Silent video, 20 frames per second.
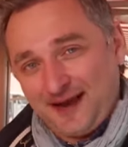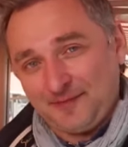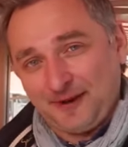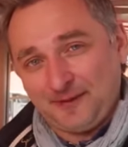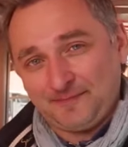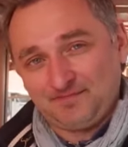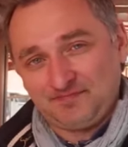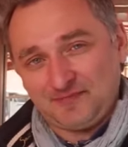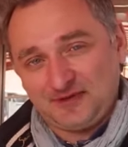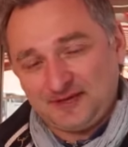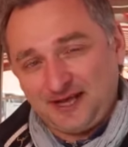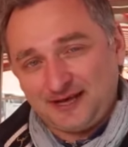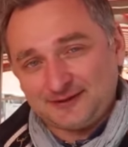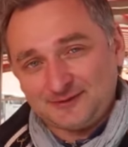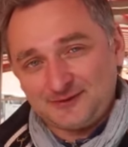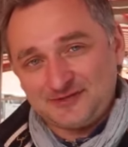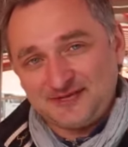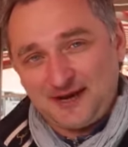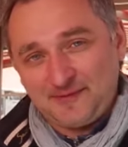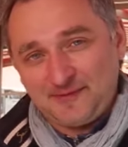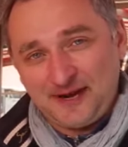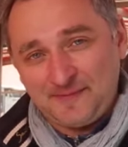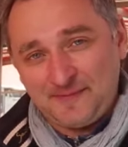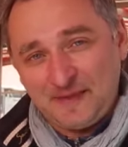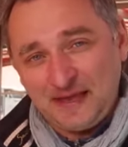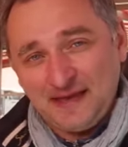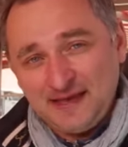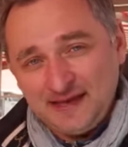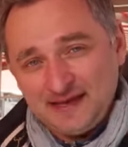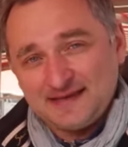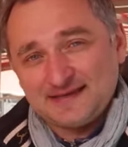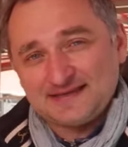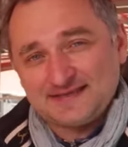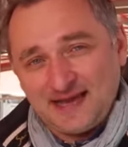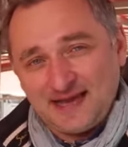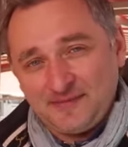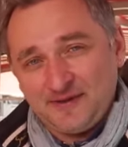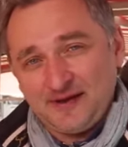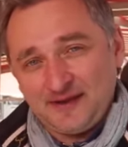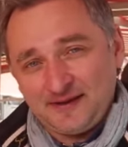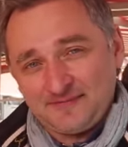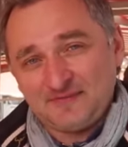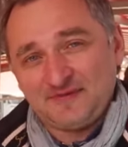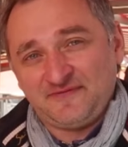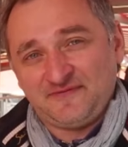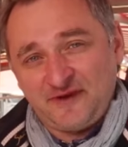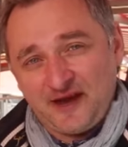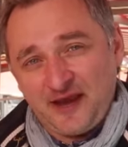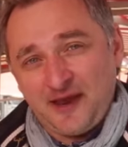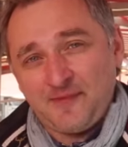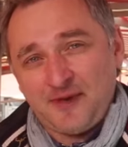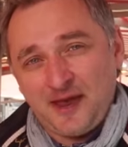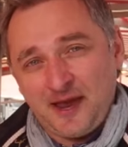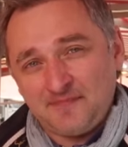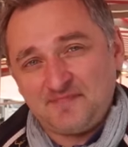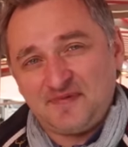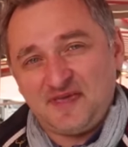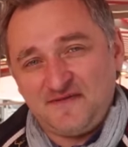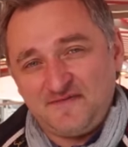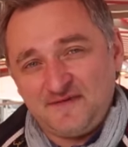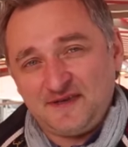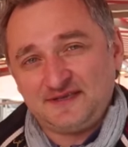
So my friends, it is time for this episode's edition of